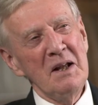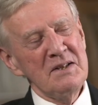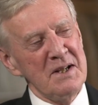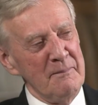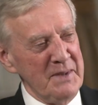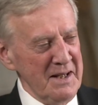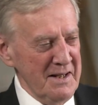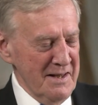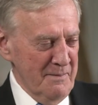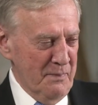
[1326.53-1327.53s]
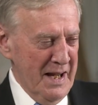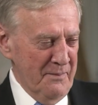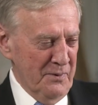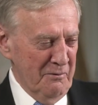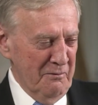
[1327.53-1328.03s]
something in the
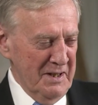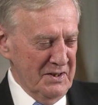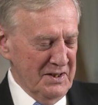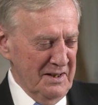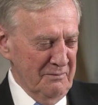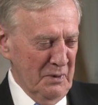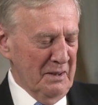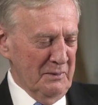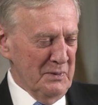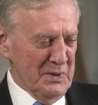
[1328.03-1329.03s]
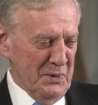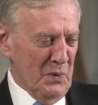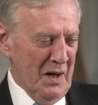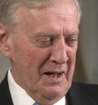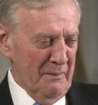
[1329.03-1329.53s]
paper recently. Well, it was a
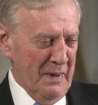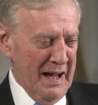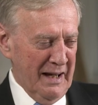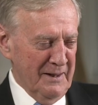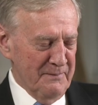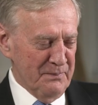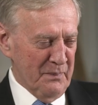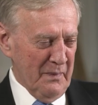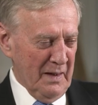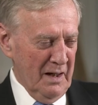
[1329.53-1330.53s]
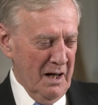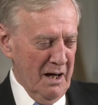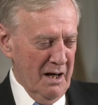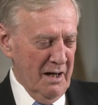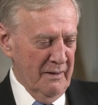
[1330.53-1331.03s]
while back.
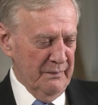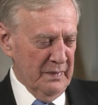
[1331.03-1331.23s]
I'll